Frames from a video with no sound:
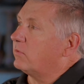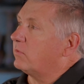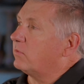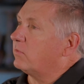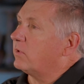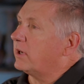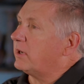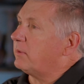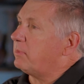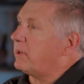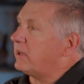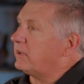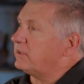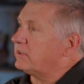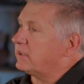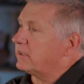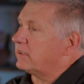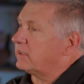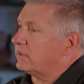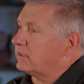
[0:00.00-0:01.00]
What about
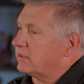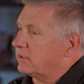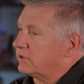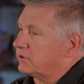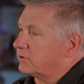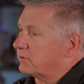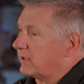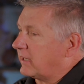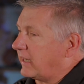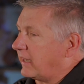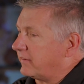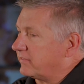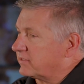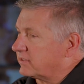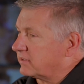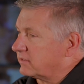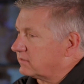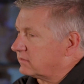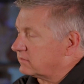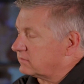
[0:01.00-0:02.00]
the drives?
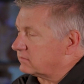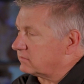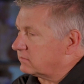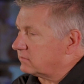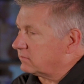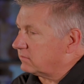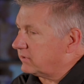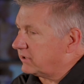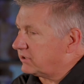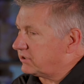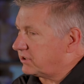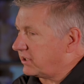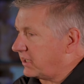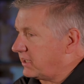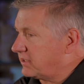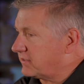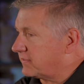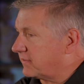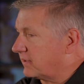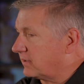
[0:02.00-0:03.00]
We
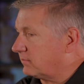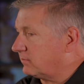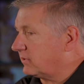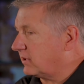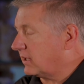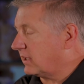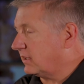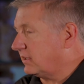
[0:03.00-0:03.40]
changed from